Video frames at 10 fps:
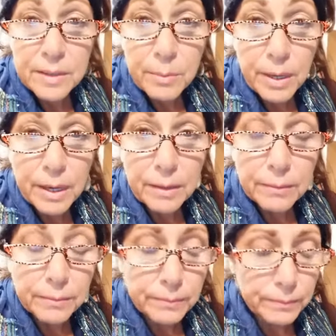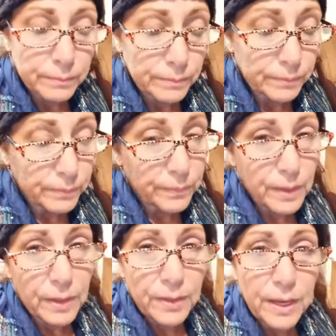to me.
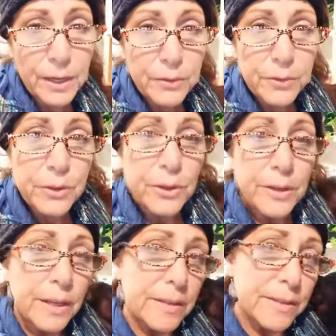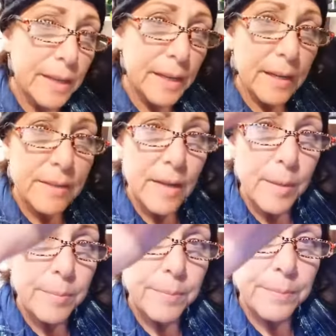Thank you for tuning in. See you next
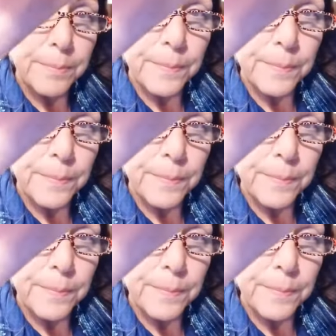time.